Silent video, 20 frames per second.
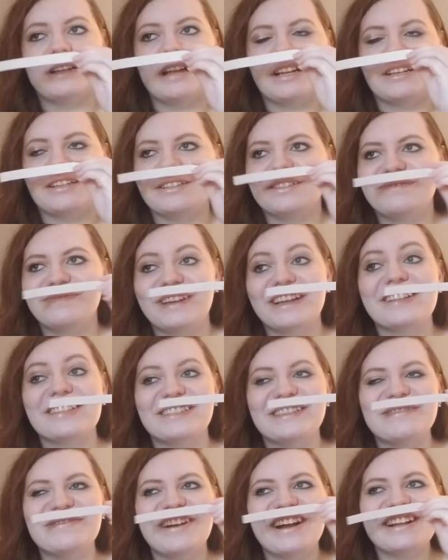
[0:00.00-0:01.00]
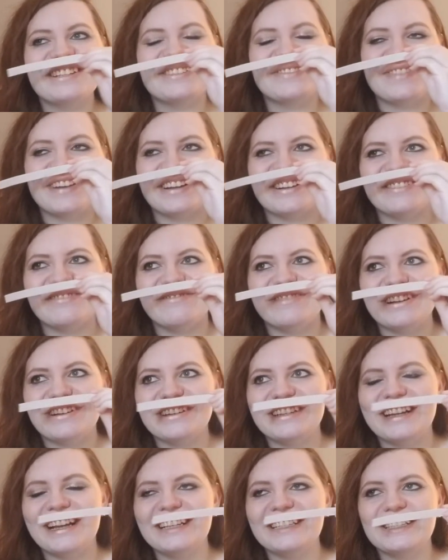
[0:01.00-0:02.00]
and I can I can see why it's very
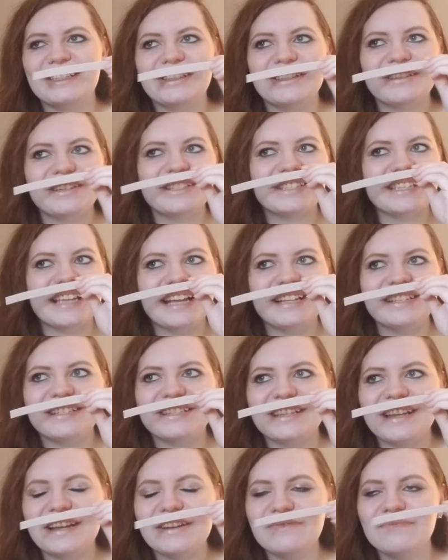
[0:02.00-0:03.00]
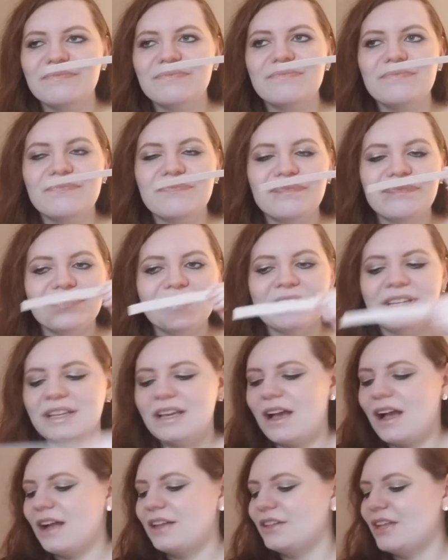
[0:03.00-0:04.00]
very nice scent and
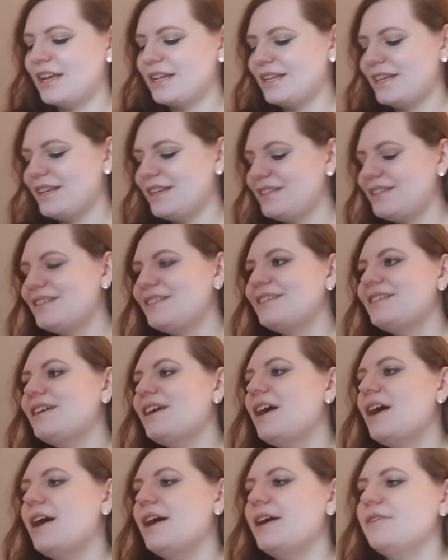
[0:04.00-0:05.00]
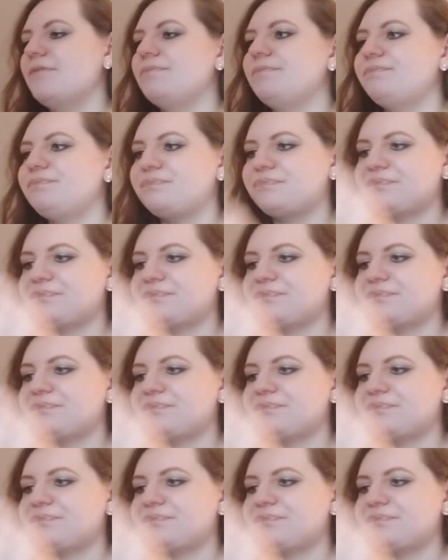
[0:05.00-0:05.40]
I like it. Um,